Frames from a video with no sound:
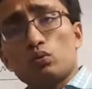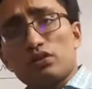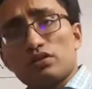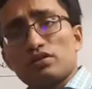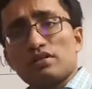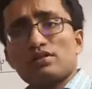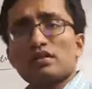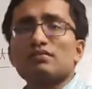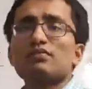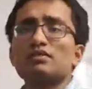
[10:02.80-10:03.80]
which is the
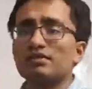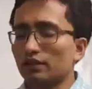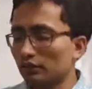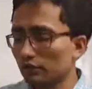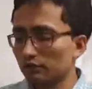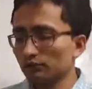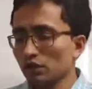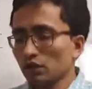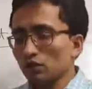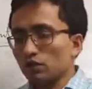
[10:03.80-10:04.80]
services sector.
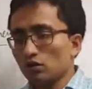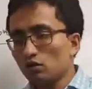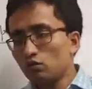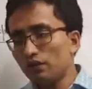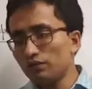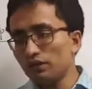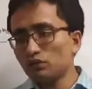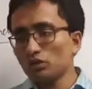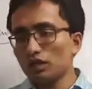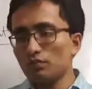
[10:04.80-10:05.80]
Now when we
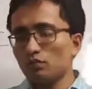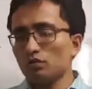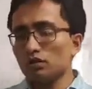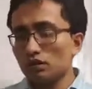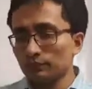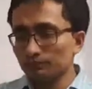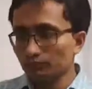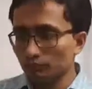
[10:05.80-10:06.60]
talk about the